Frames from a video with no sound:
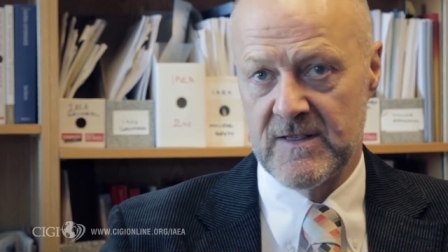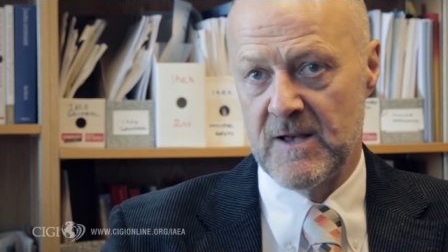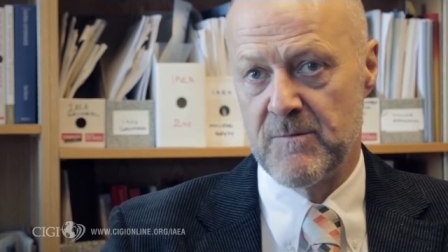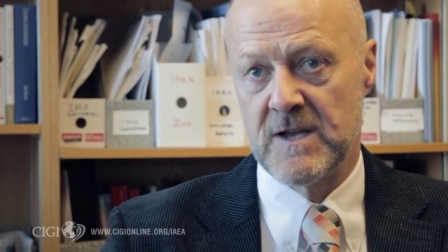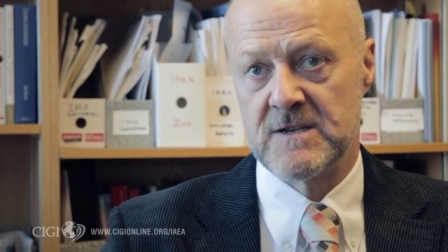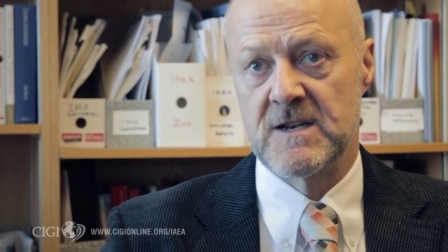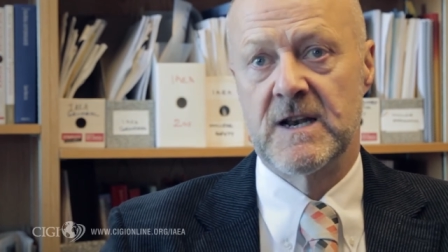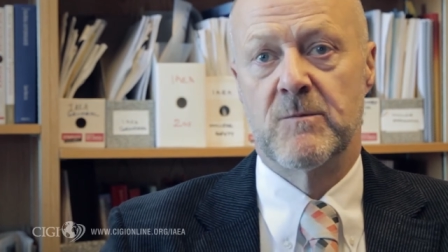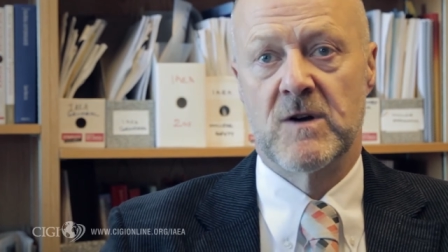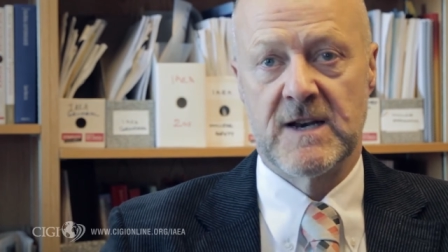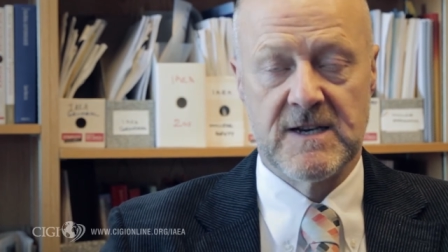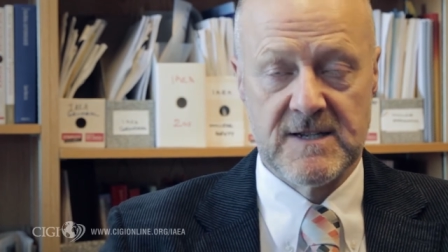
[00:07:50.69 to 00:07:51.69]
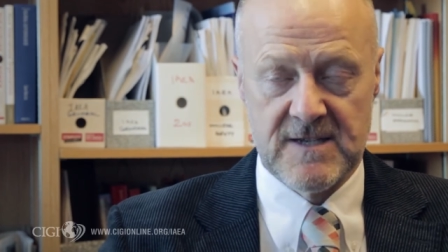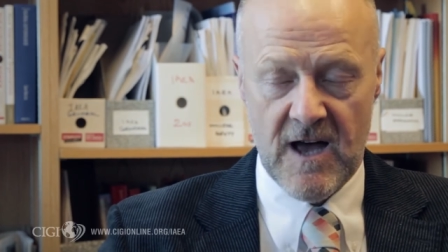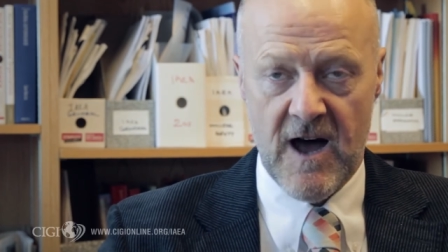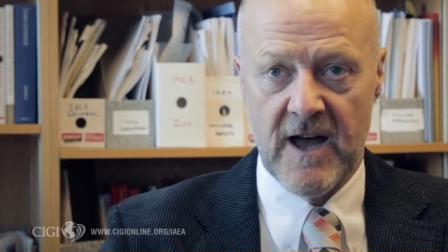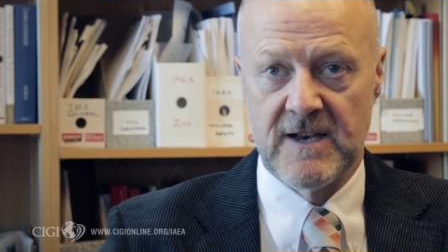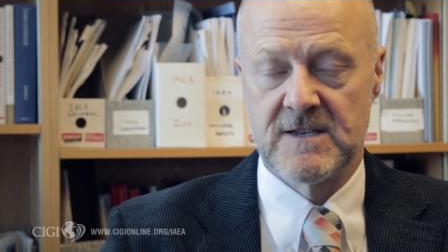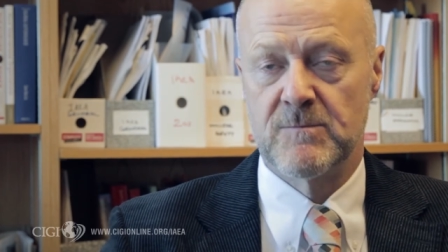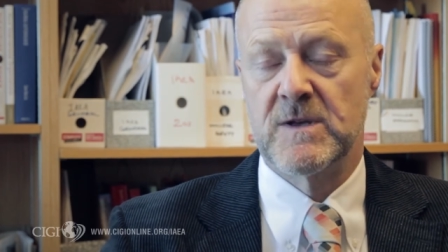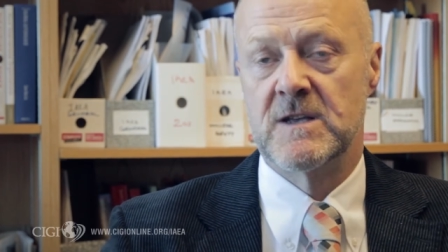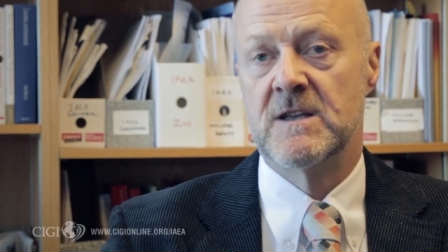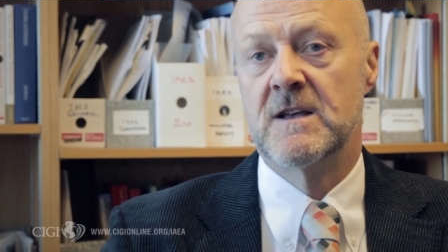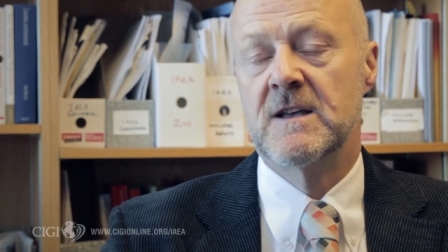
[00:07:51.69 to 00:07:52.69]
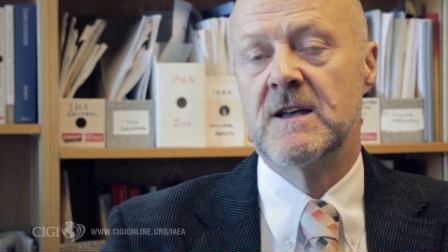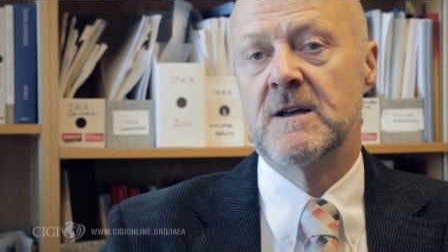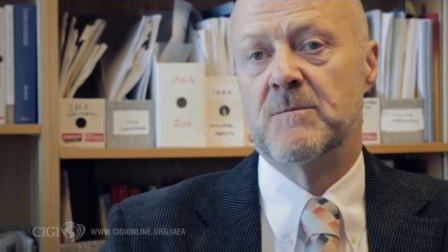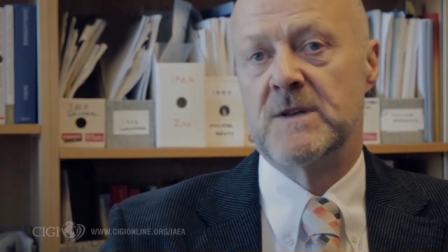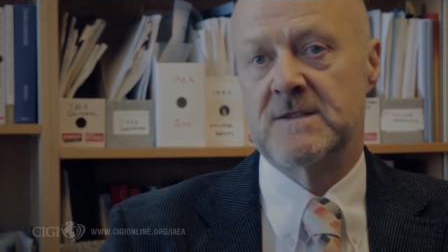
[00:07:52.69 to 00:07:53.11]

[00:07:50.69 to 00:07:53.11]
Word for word: They're being deliberately designed to be, be